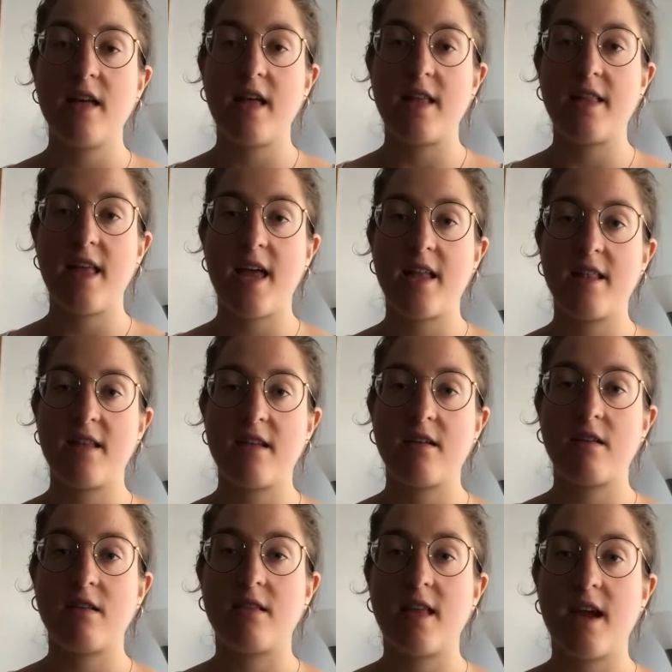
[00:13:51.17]
and then
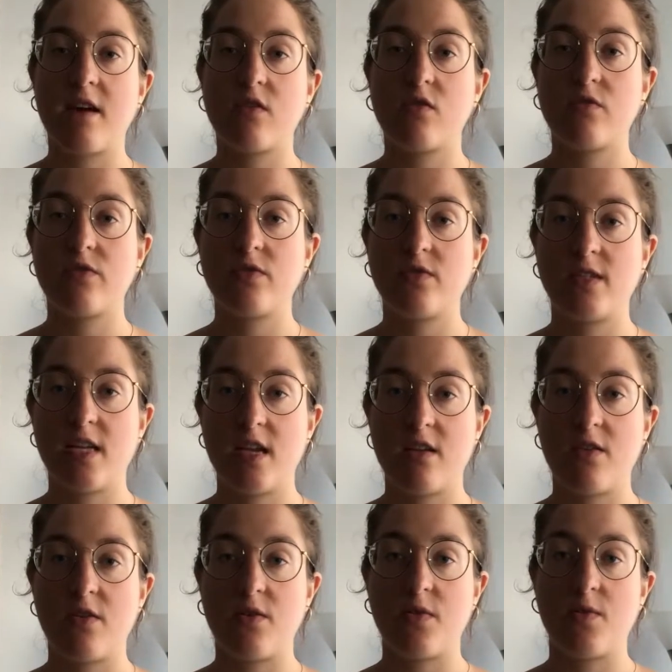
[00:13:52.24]
they're going to
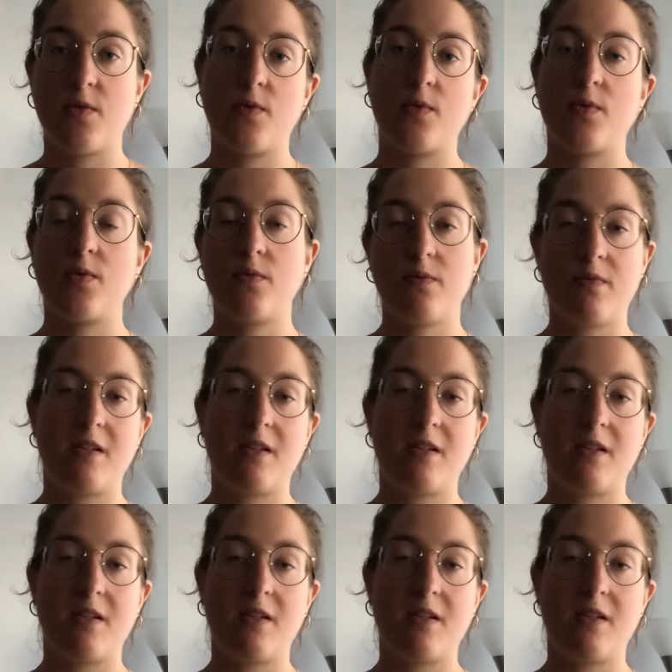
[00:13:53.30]
send you